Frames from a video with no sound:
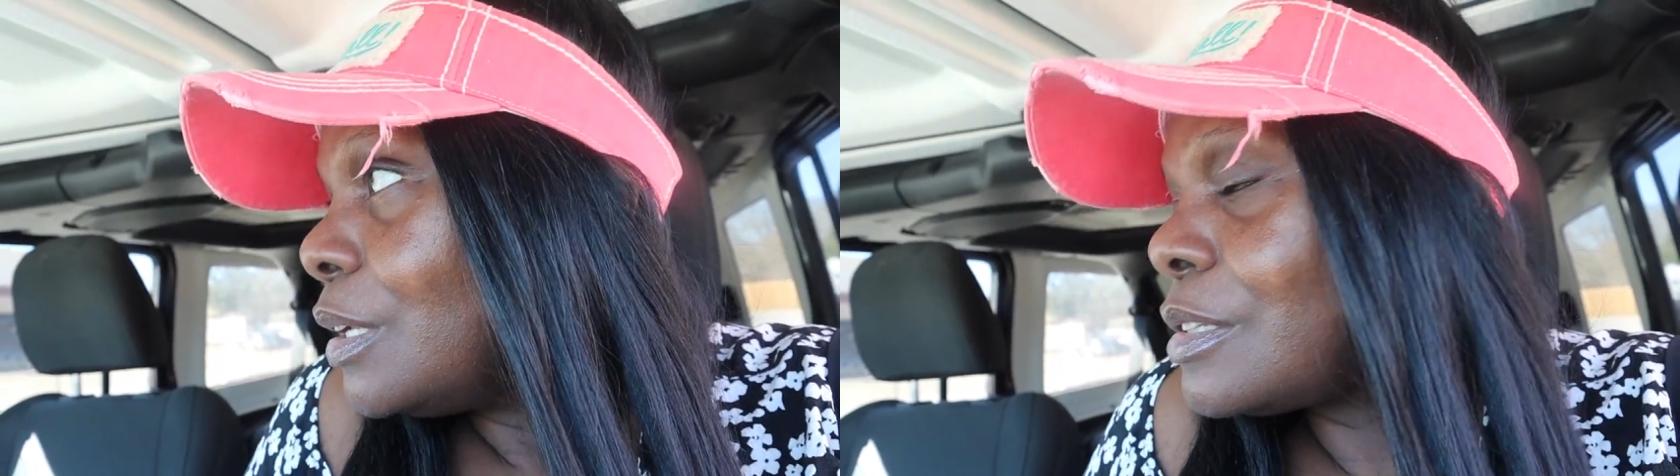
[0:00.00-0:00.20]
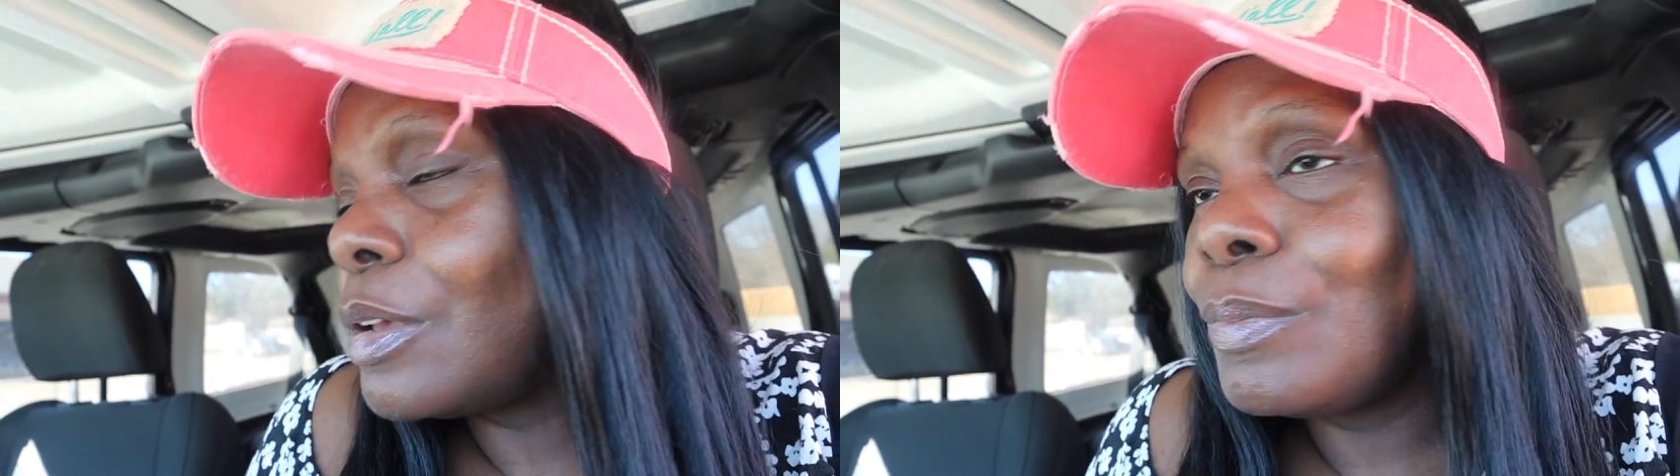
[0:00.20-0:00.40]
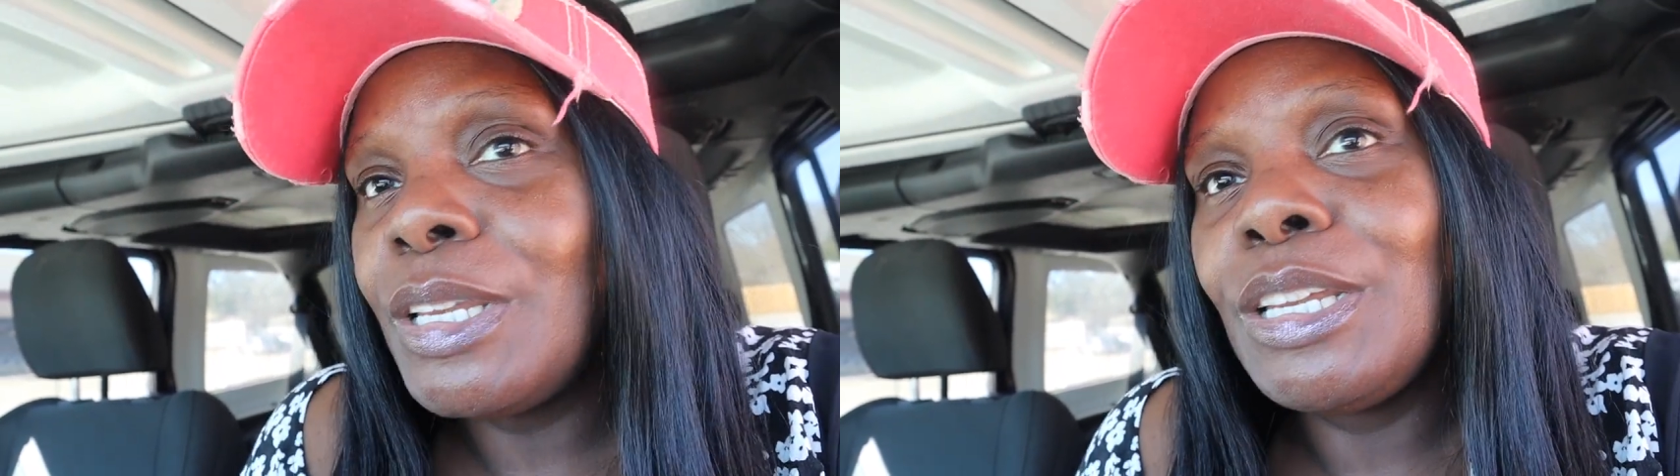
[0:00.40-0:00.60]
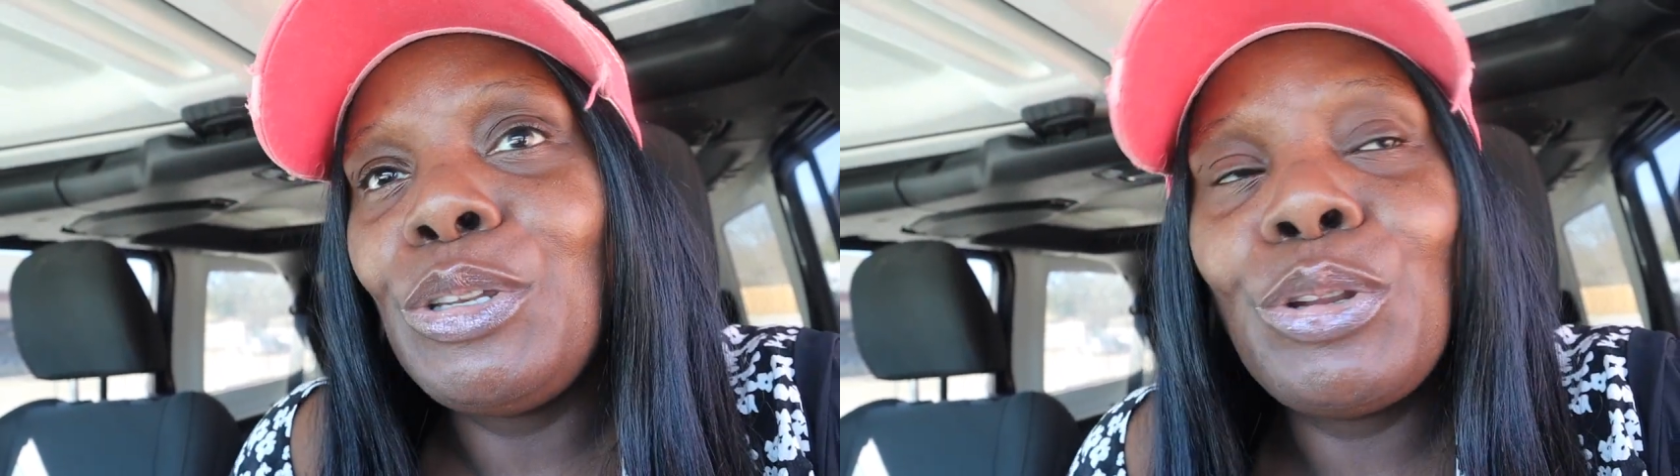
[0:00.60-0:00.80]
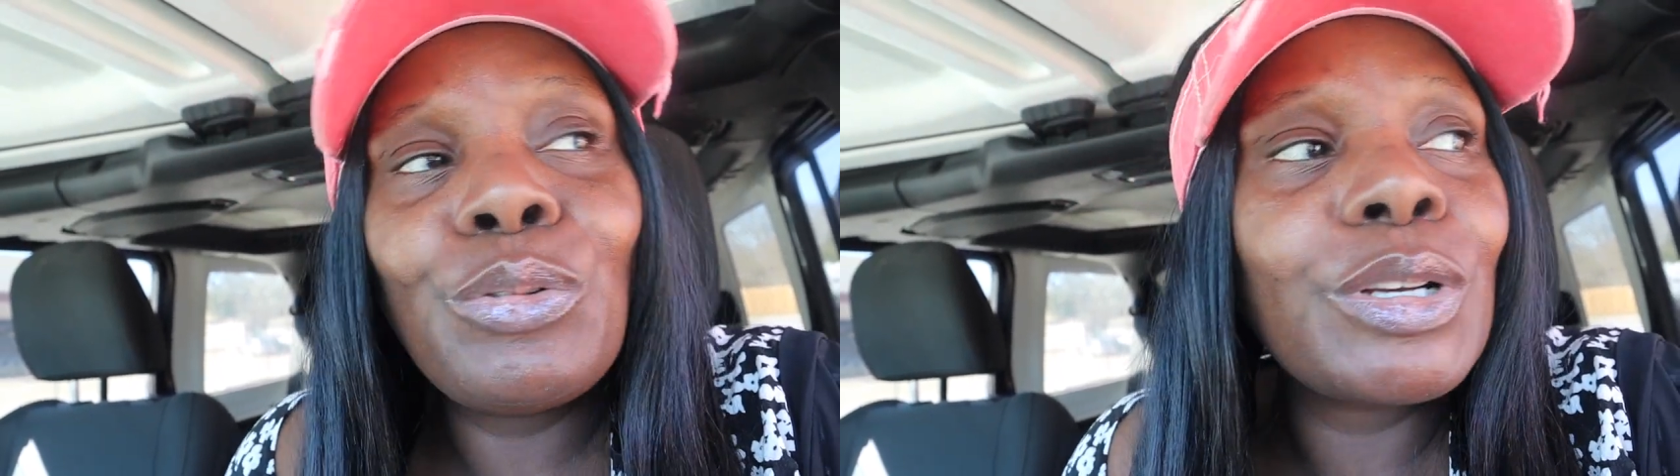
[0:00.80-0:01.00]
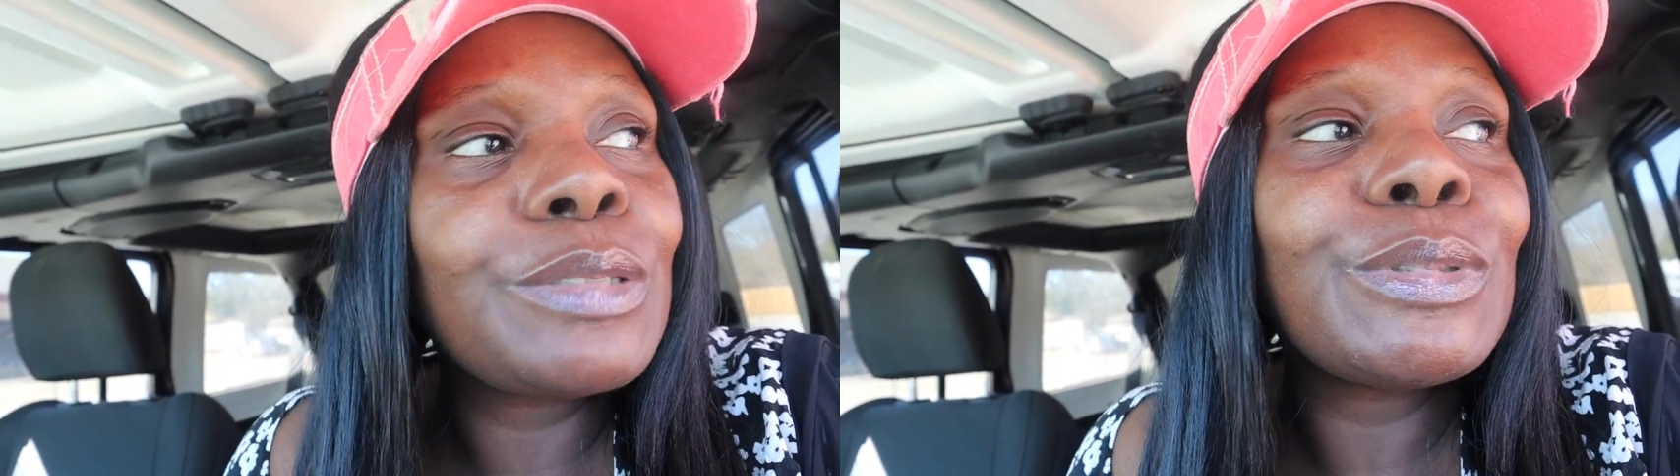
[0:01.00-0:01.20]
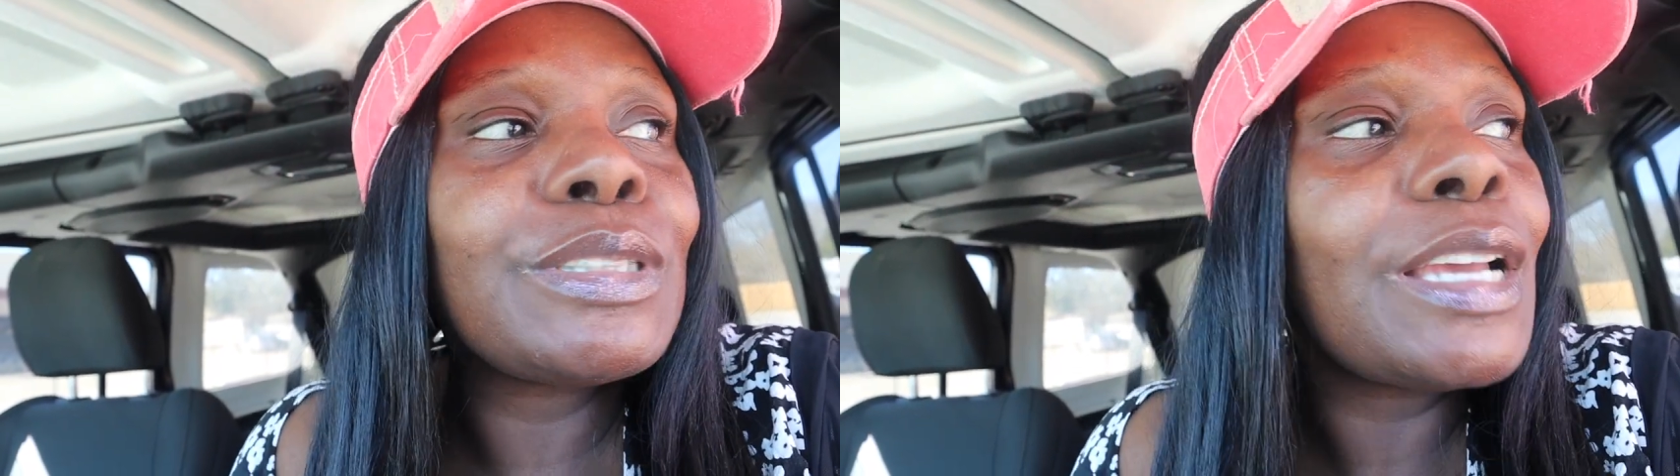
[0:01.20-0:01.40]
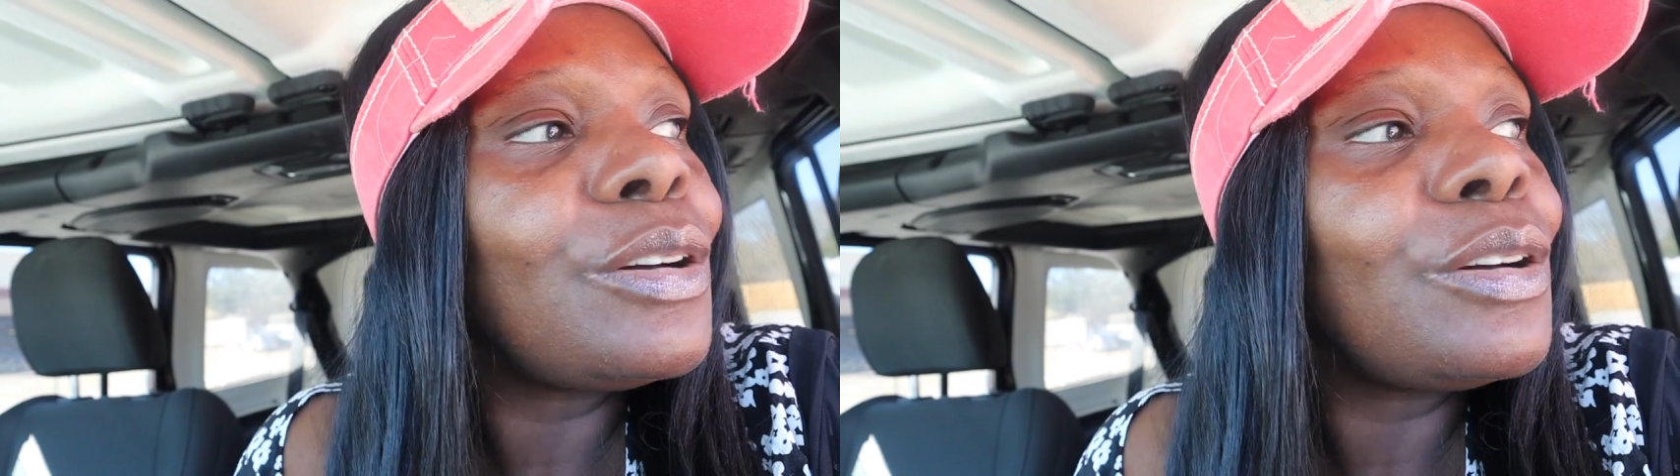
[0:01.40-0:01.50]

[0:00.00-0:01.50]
So many new ones. But they